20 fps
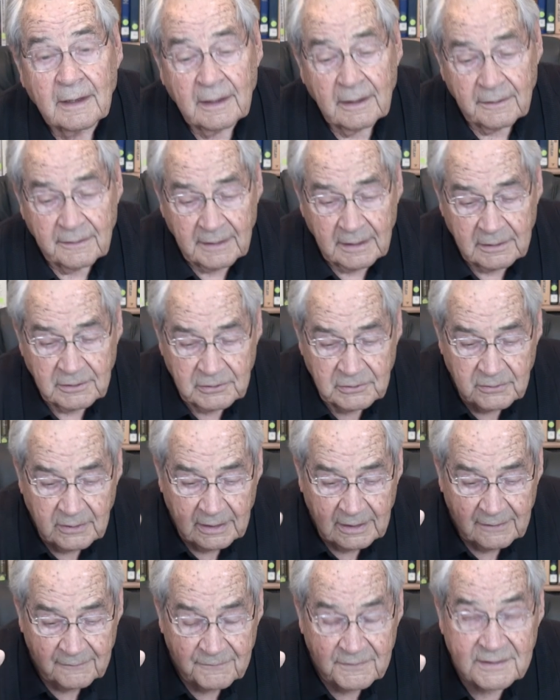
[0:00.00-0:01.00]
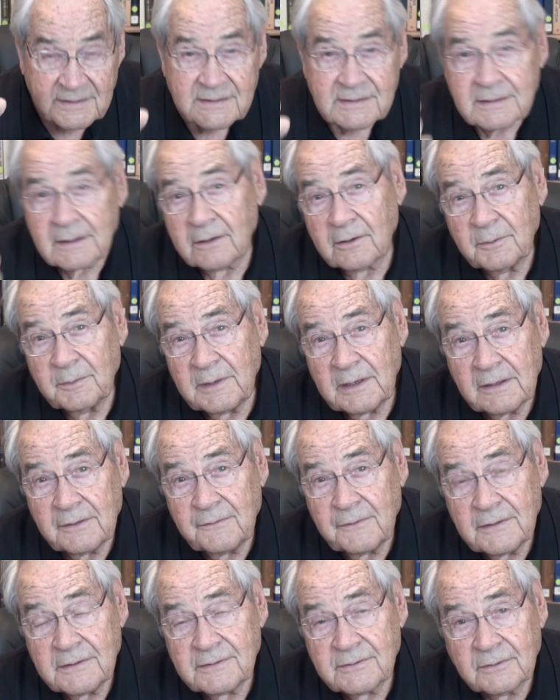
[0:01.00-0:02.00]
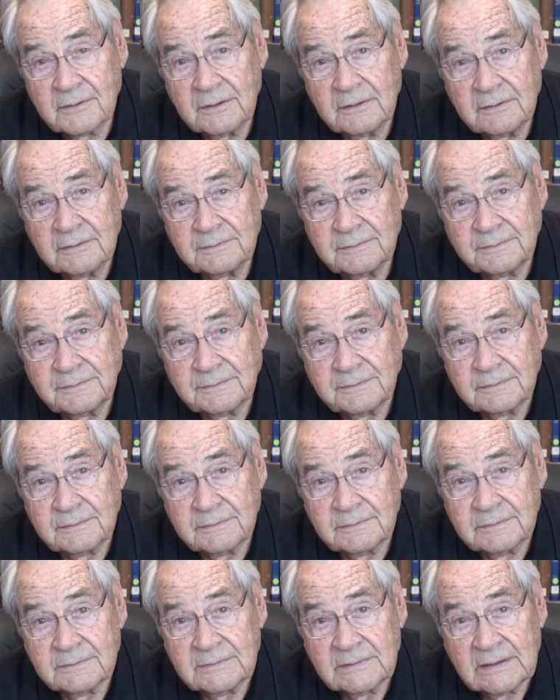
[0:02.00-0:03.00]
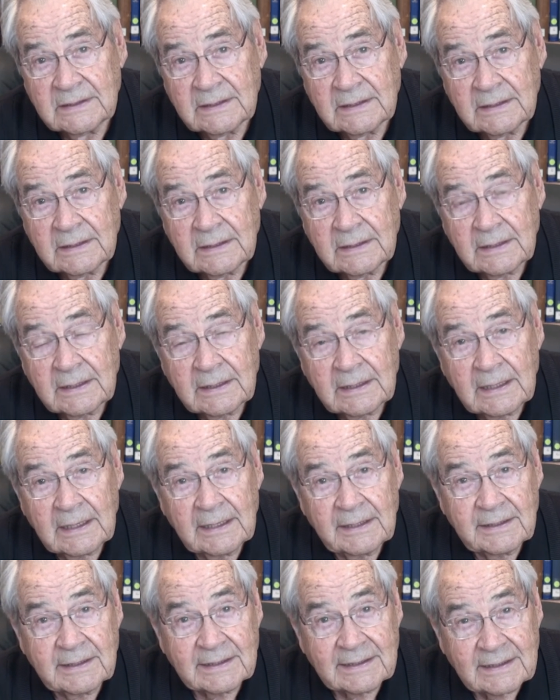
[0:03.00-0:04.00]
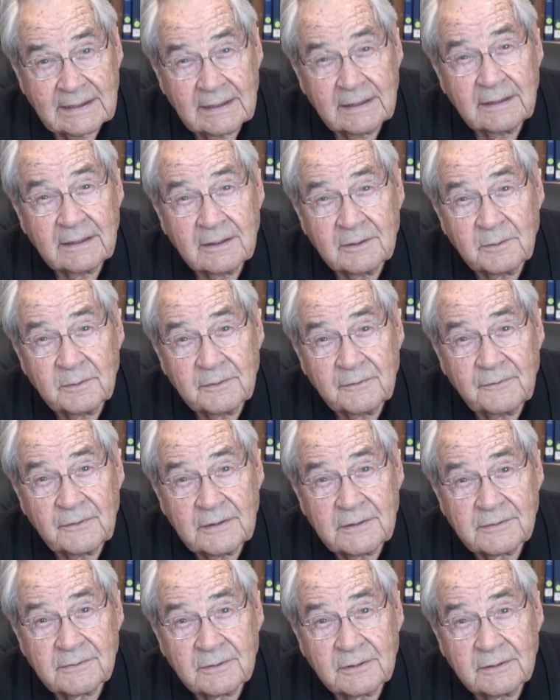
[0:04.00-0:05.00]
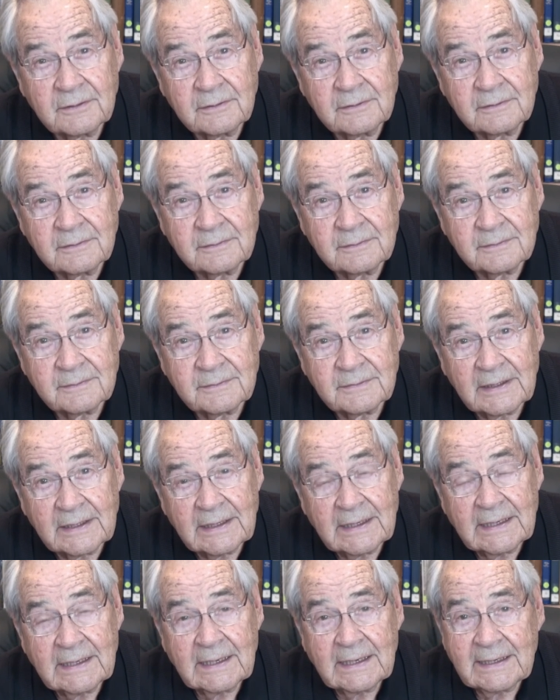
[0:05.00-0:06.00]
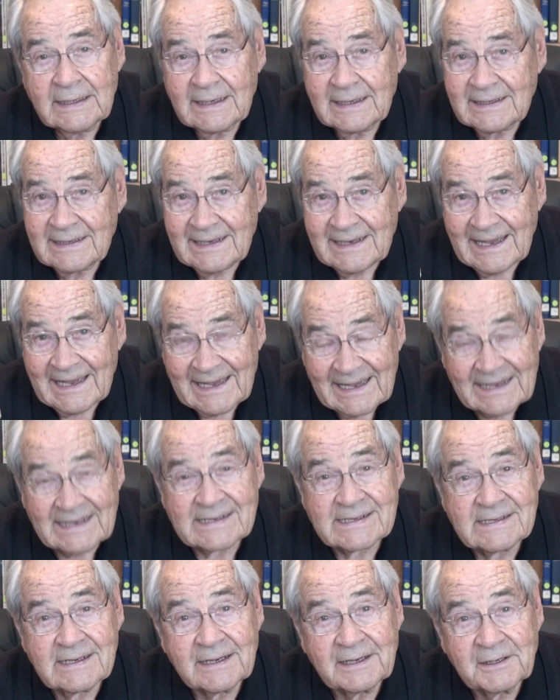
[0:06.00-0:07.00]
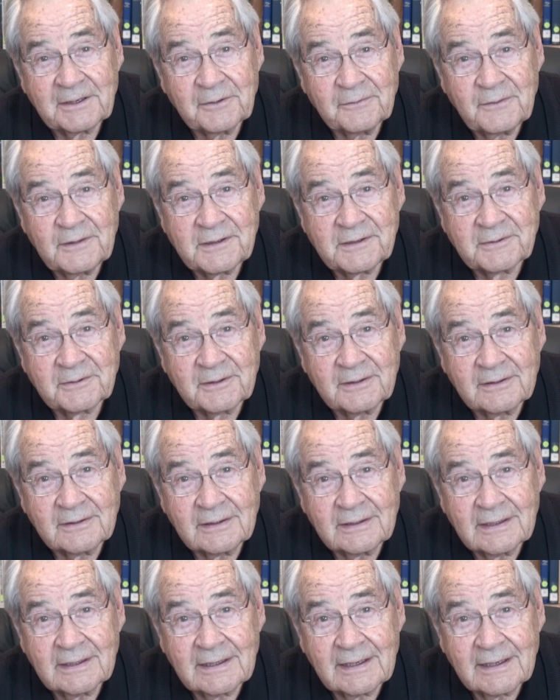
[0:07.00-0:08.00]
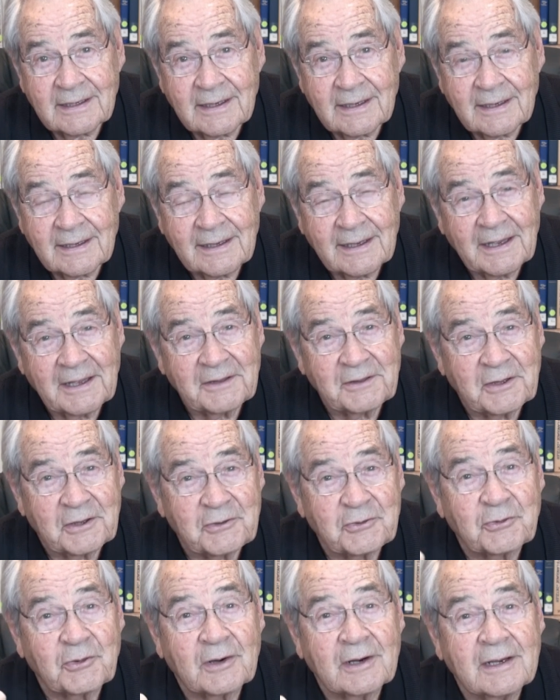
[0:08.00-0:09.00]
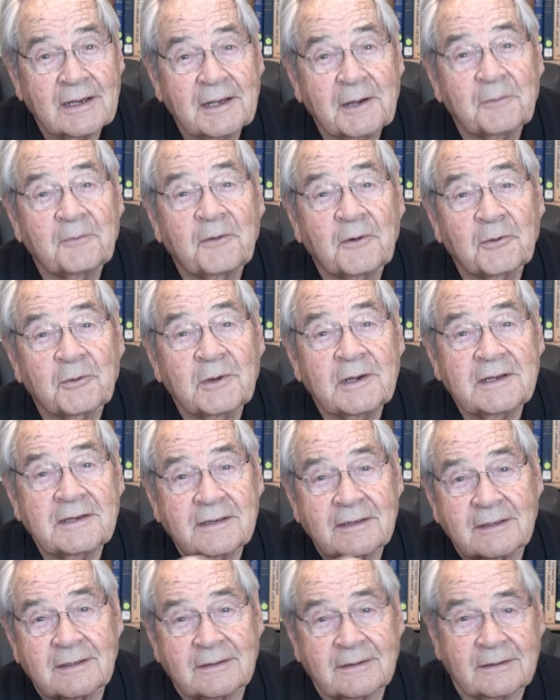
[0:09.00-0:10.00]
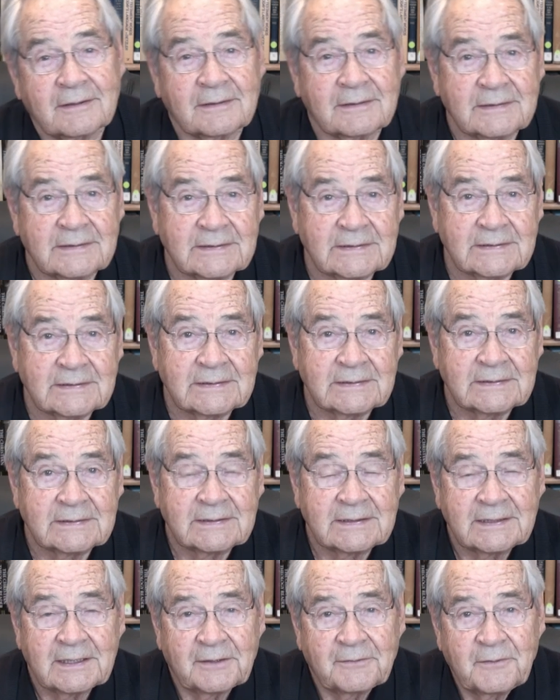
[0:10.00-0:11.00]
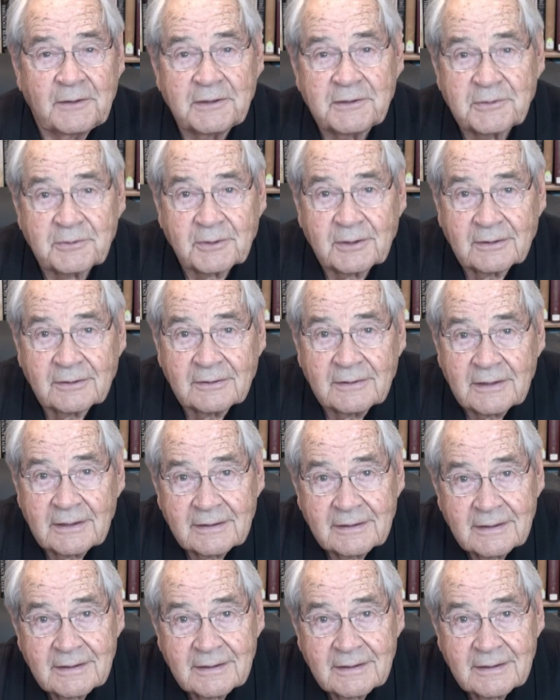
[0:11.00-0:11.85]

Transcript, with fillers: And then you have the settlement of Israel and the kingdom of Israel and the exile of Israel and the triumphal return of Israel.